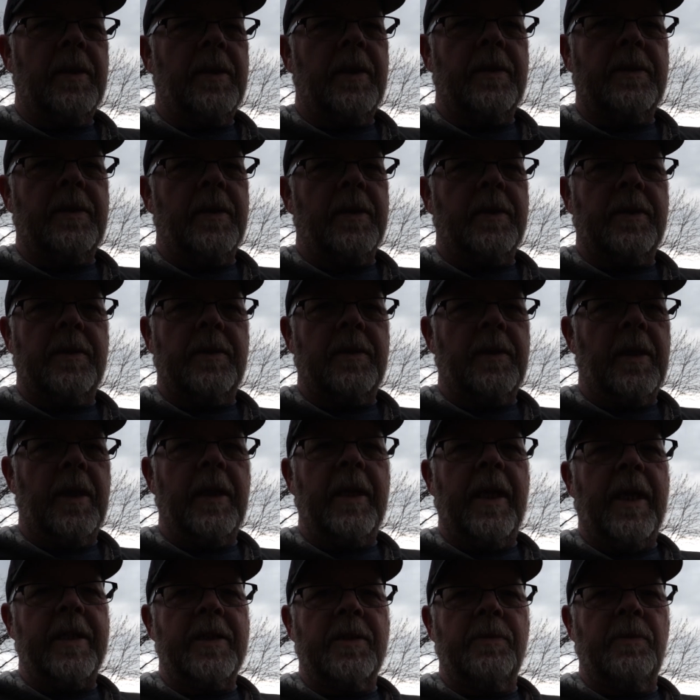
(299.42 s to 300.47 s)
it just, it
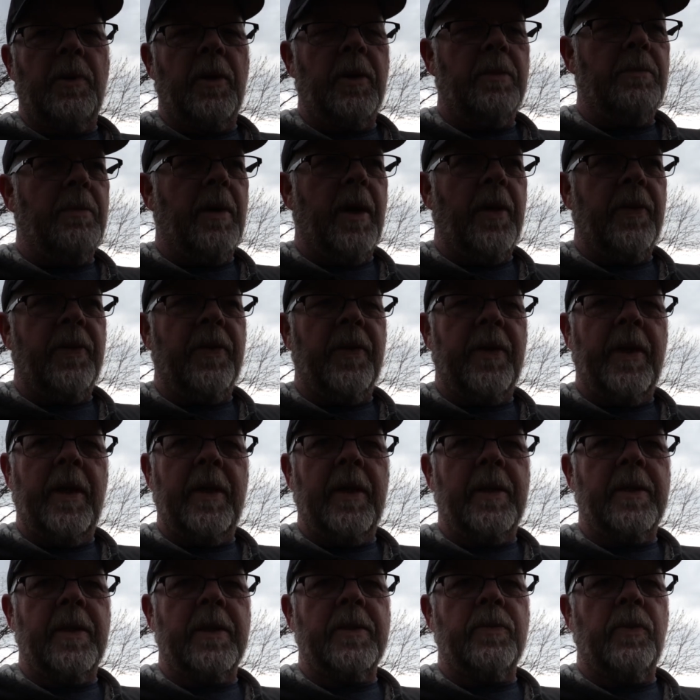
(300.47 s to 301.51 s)
lasts about a month and then
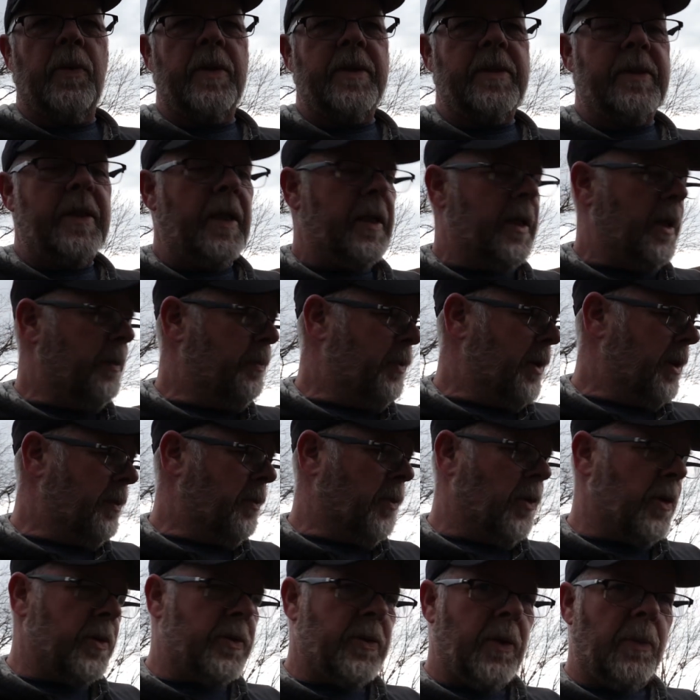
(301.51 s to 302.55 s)
it doesn't want to stand up
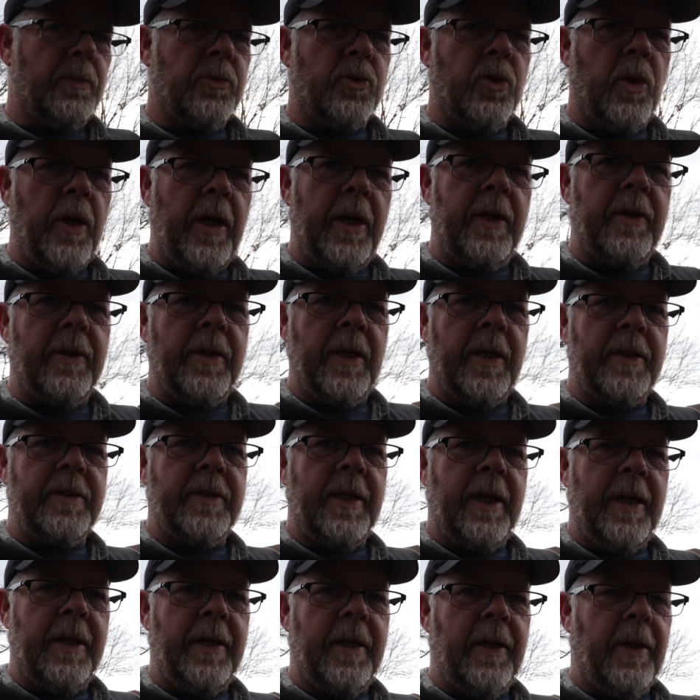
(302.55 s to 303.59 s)
anymore. So I'm trying things
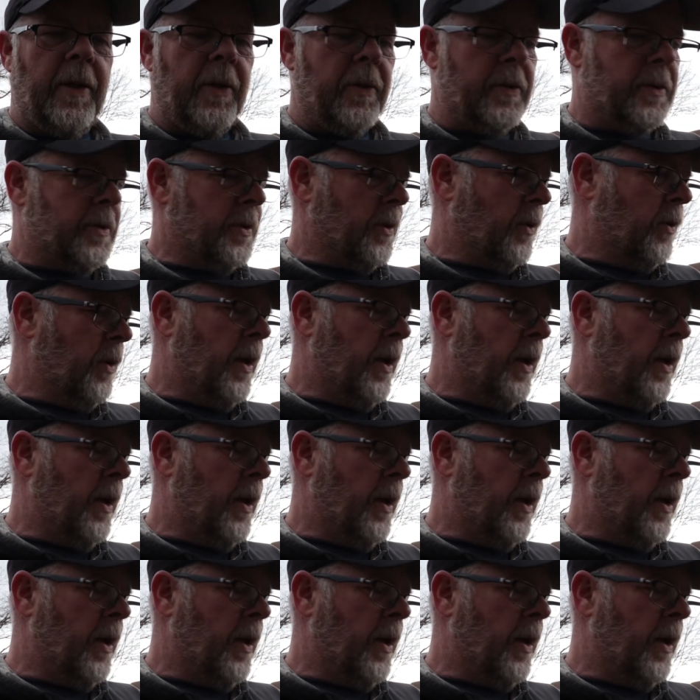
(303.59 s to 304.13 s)
handheld. So